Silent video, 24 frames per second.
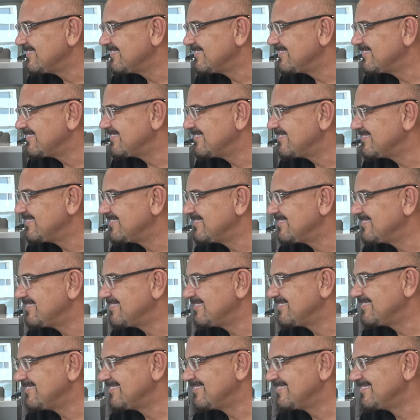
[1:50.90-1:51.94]

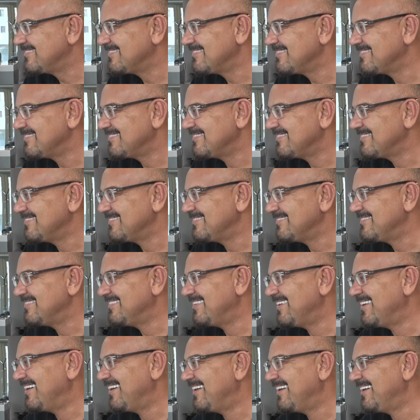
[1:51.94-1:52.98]

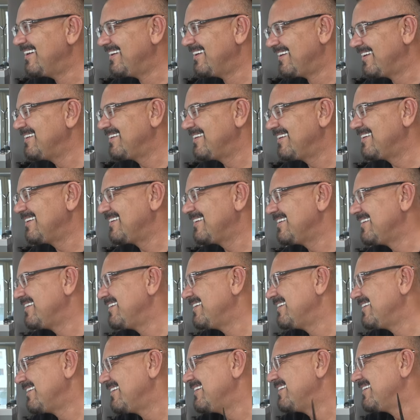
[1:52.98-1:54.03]

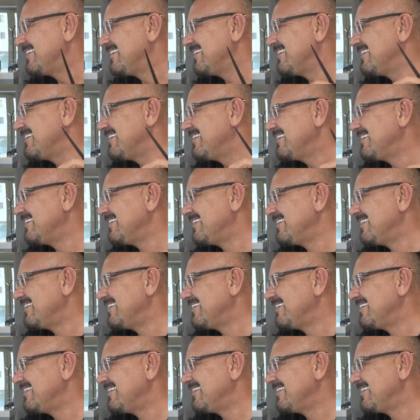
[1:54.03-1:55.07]

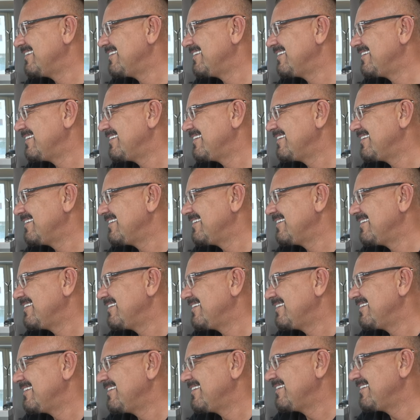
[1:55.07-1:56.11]

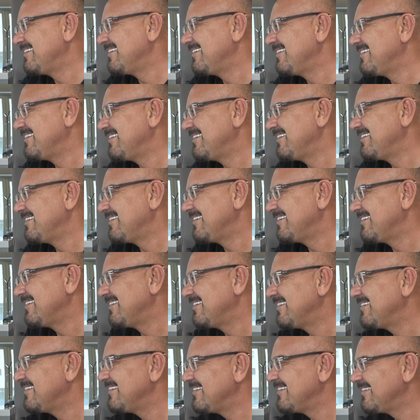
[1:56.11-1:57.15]

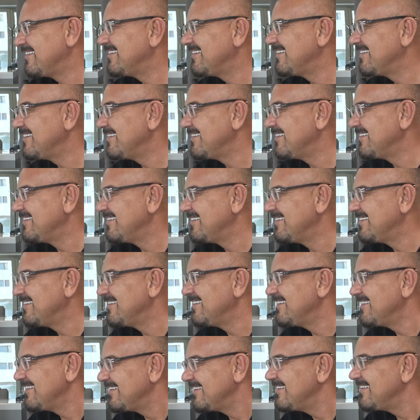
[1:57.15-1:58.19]

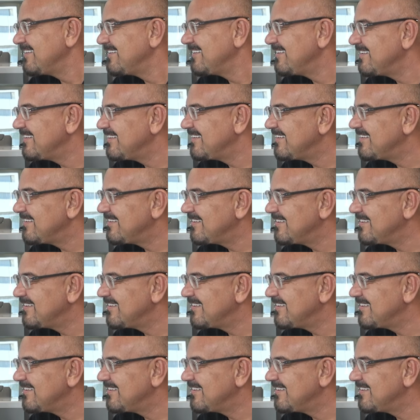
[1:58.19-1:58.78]
The person shown says nothing.